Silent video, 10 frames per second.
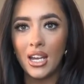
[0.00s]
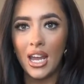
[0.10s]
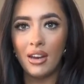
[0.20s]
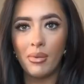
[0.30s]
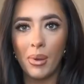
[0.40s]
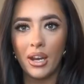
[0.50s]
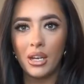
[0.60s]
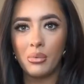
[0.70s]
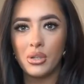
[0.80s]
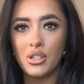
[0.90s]
Everybody
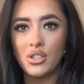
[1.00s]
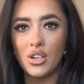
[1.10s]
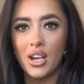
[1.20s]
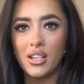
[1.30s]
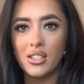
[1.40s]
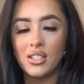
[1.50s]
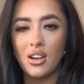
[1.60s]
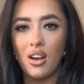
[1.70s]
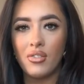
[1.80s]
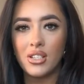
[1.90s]
was dressed
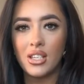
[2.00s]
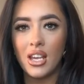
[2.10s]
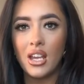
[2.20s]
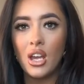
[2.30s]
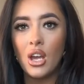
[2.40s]
obviously